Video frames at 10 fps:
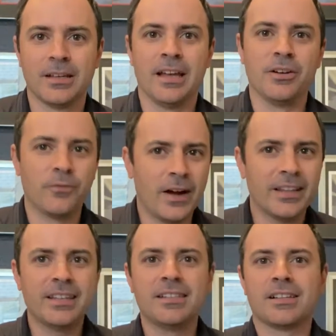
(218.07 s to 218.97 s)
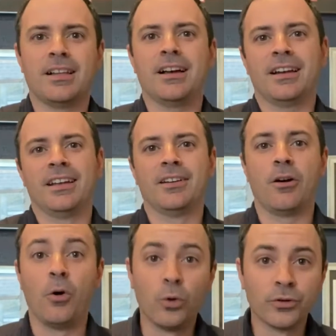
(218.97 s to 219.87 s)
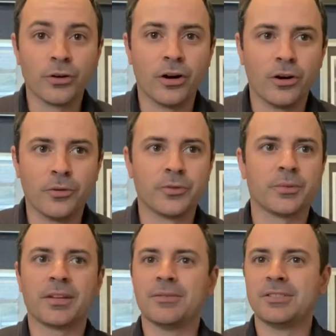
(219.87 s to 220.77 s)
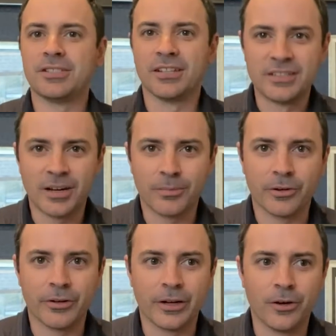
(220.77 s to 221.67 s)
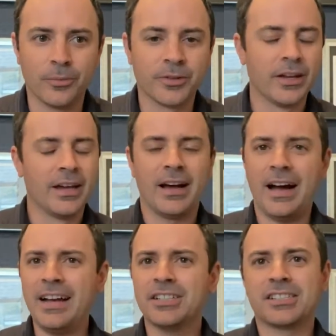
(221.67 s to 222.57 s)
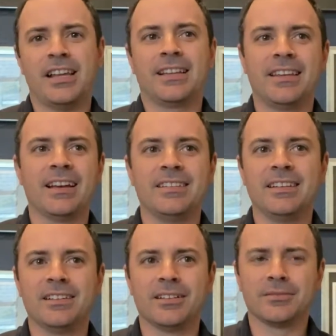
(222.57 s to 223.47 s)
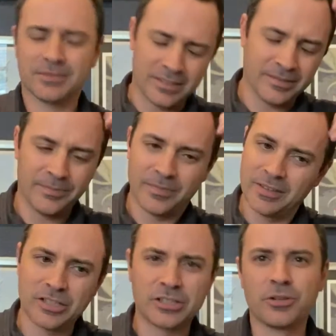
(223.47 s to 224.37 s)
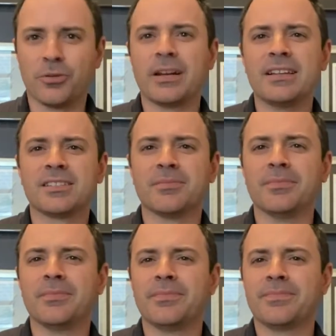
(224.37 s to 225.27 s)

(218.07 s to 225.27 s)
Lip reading: And you find these a lot in older homes, sometimes these contemporary homes. I just like the idea just to create some